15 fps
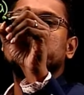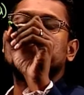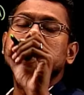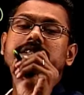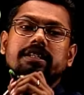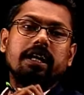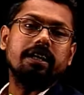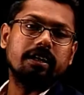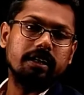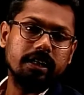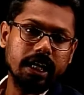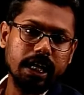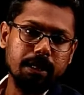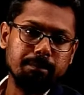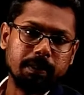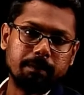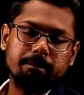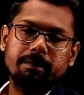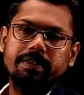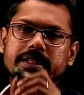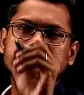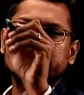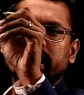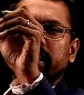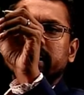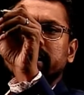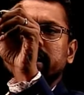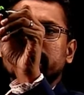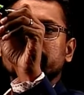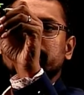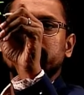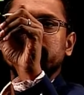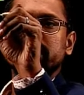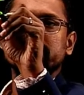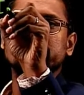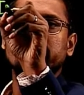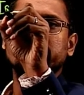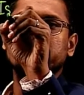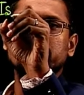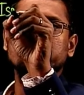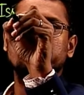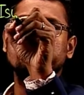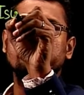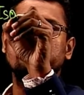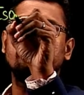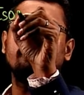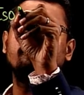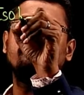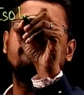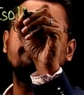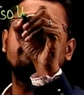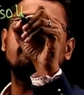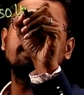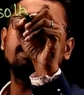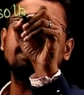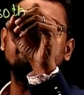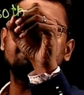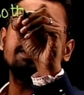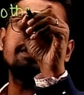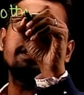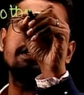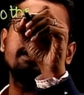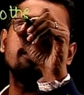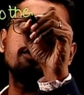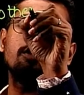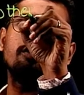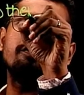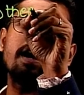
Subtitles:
this cycle AB. The cycle AB is nothing but a representation of